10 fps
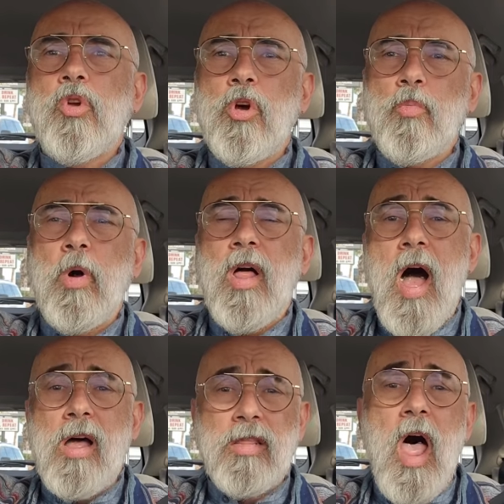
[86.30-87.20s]
Goodwill
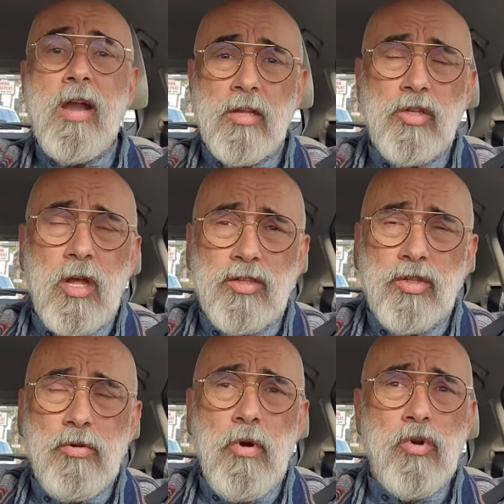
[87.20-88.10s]
online.
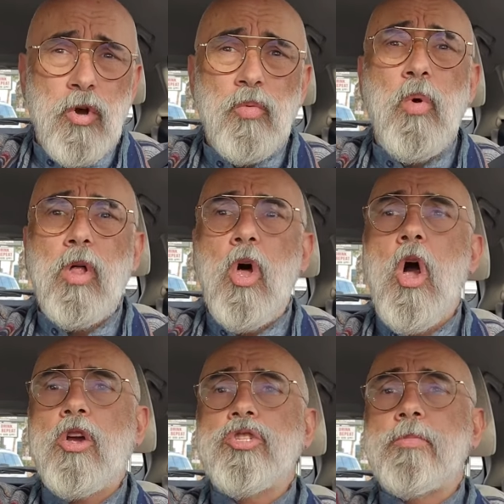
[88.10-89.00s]
It's through a Goodwill
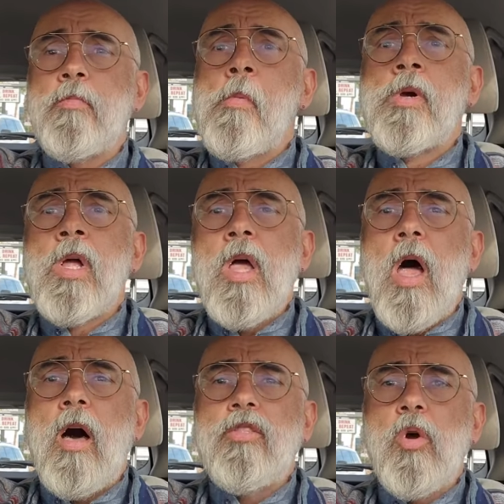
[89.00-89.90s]
auction
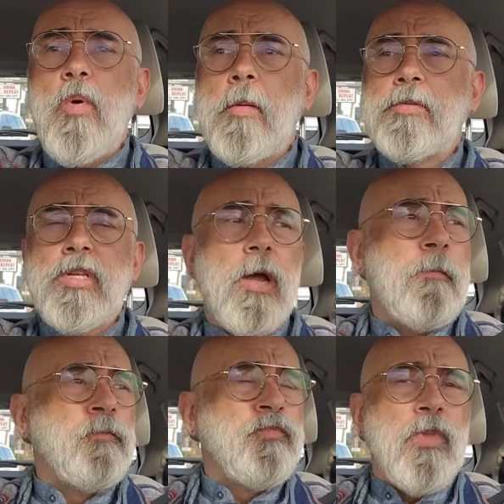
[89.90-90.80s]
on their
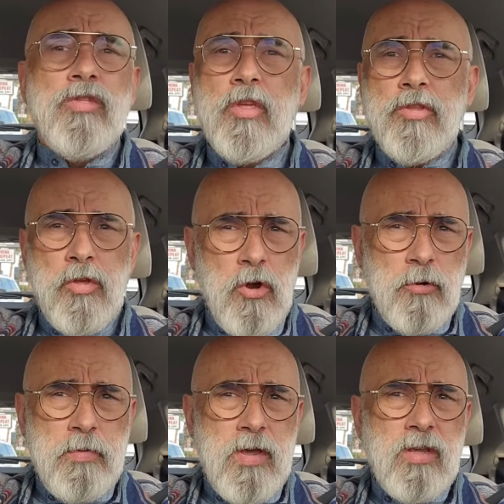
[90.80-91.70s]
website. The
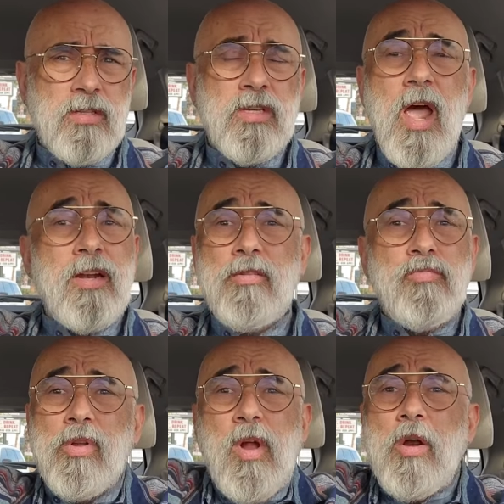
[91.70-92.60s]
third piece, I
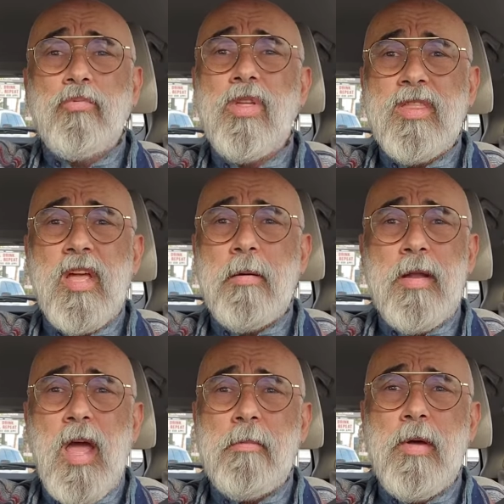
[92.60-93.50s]
don't really think I'm
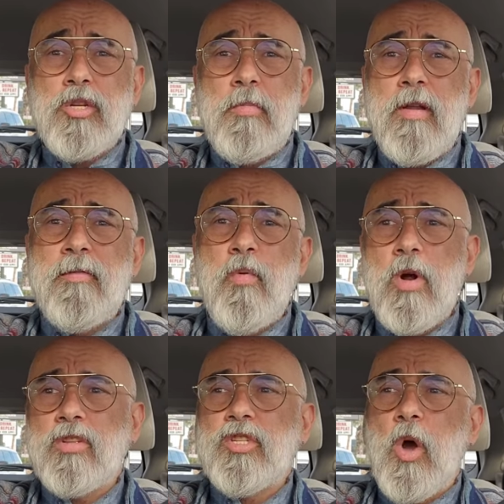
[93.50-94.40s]
going to get much money
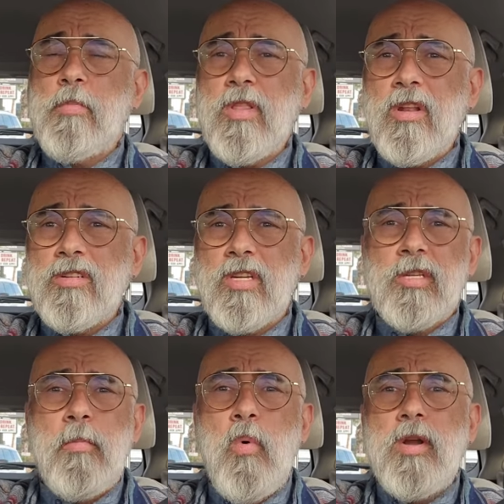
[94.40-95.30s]
for it, so I'm a little
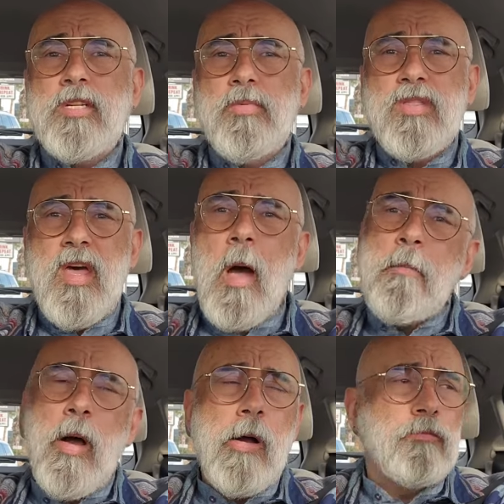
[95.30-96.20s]
disappointed with
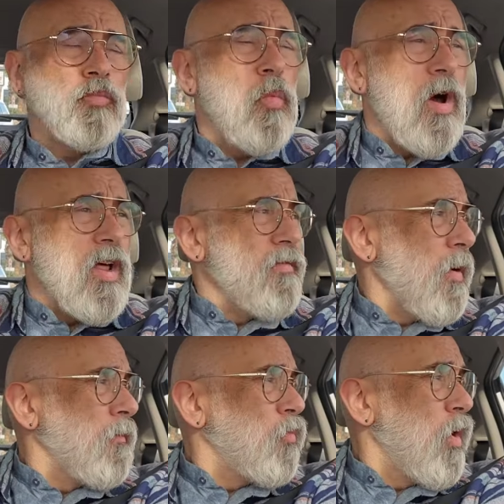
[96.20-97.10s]
that, but
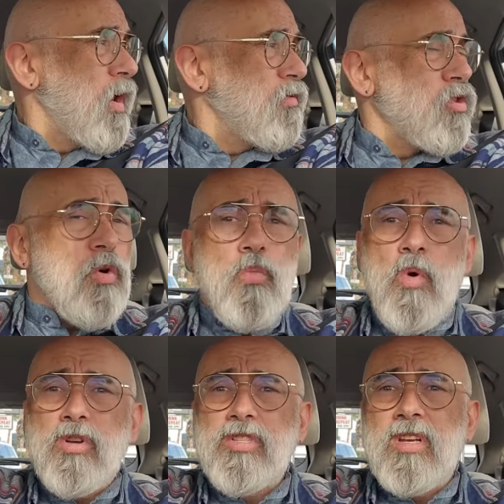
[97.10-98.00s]
whatever. There are
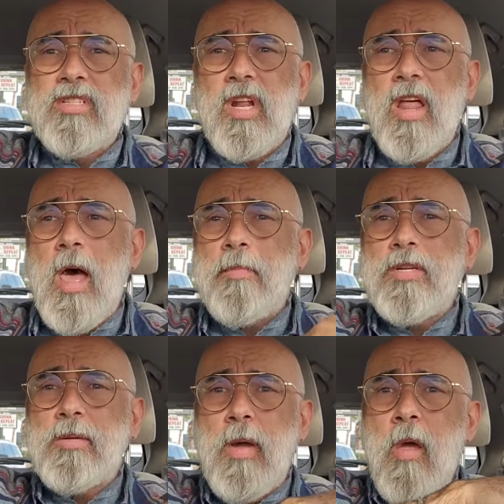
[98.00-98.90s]
worse things that'll
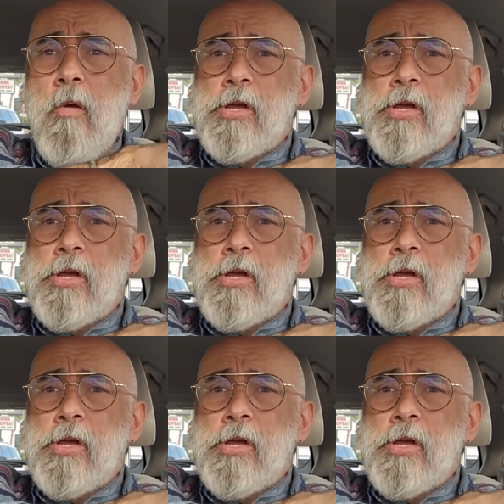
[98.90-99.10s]
happen to me.